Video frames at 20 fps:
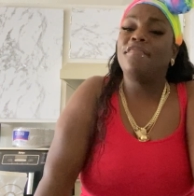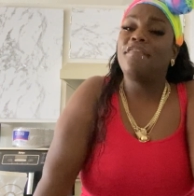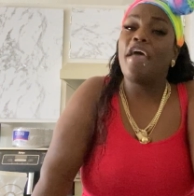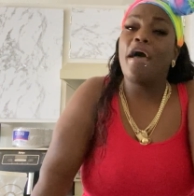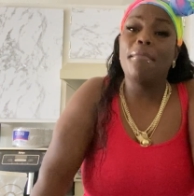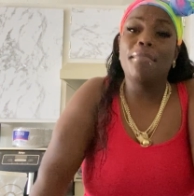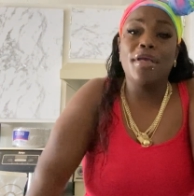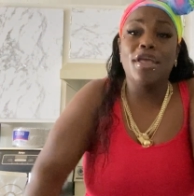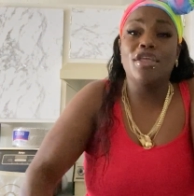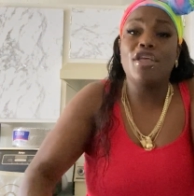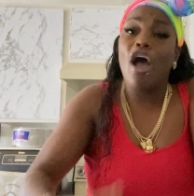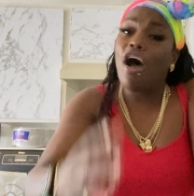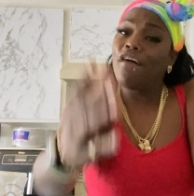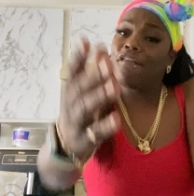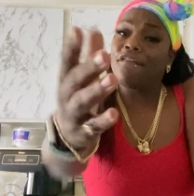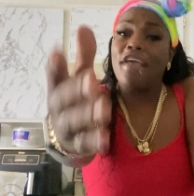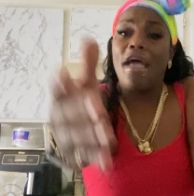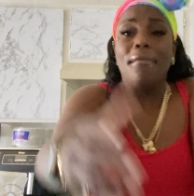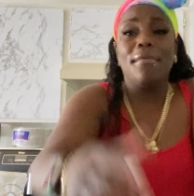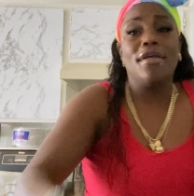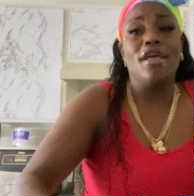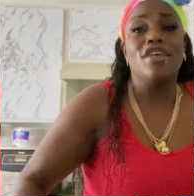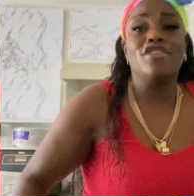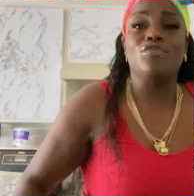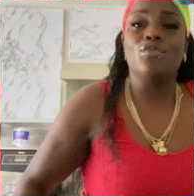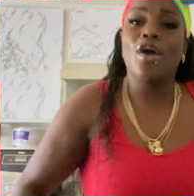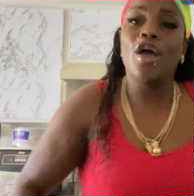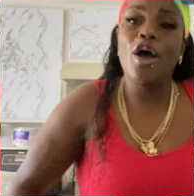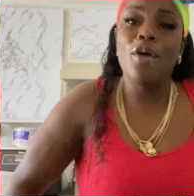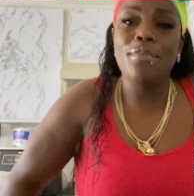family and y'all family
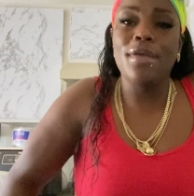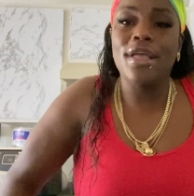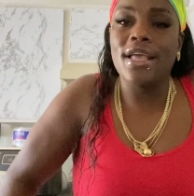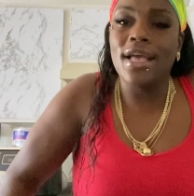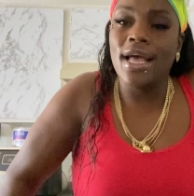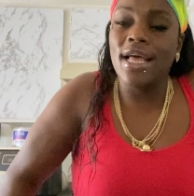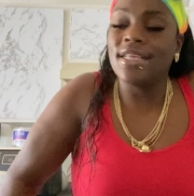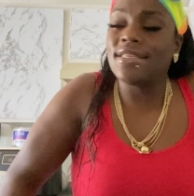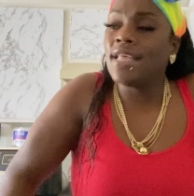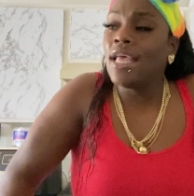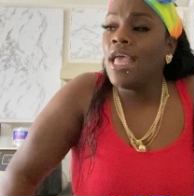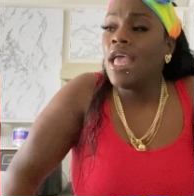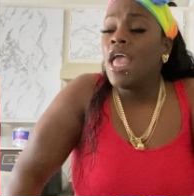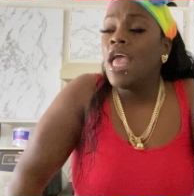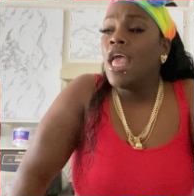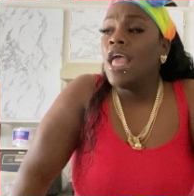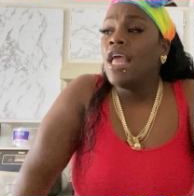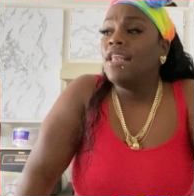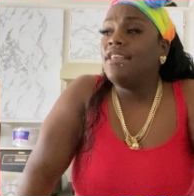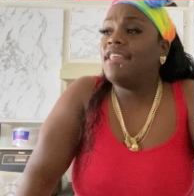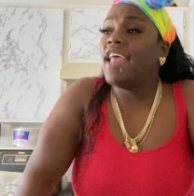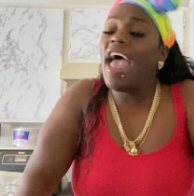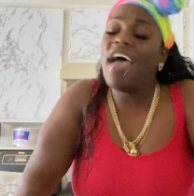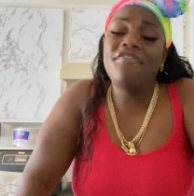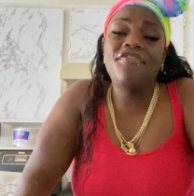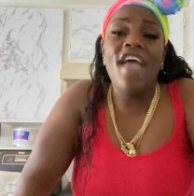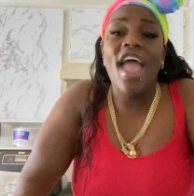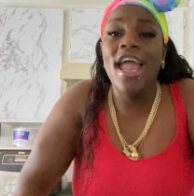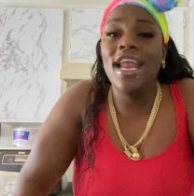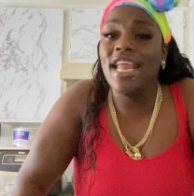as well because
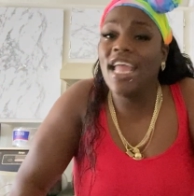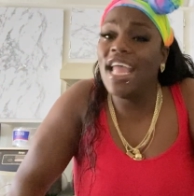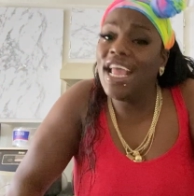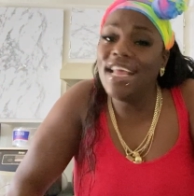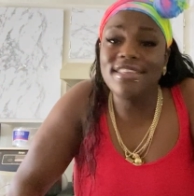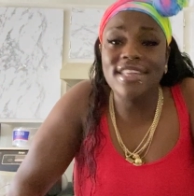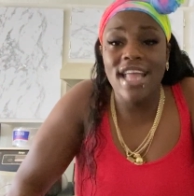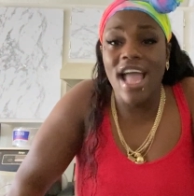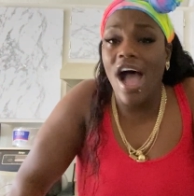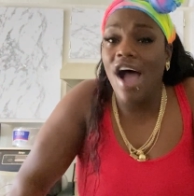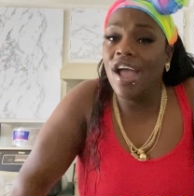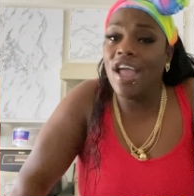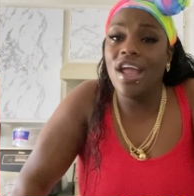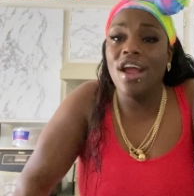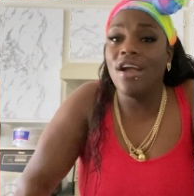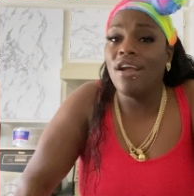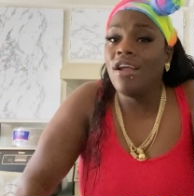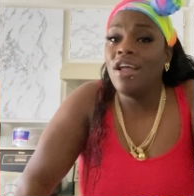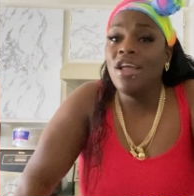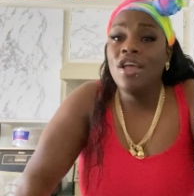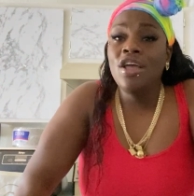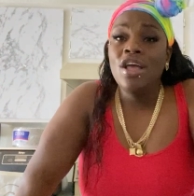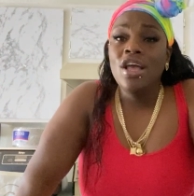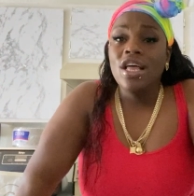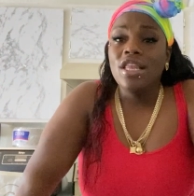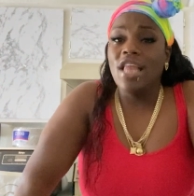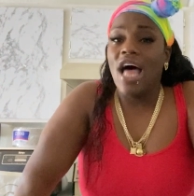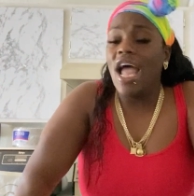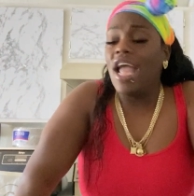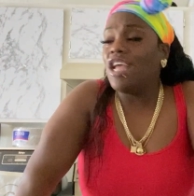death ain't easy out here.
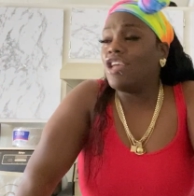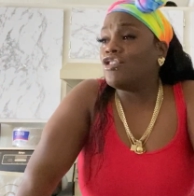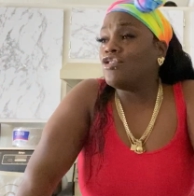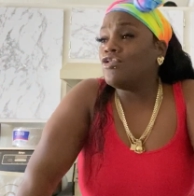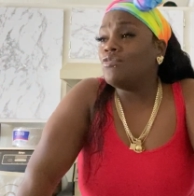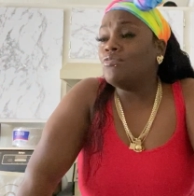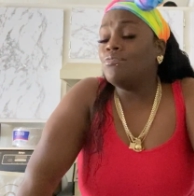Like,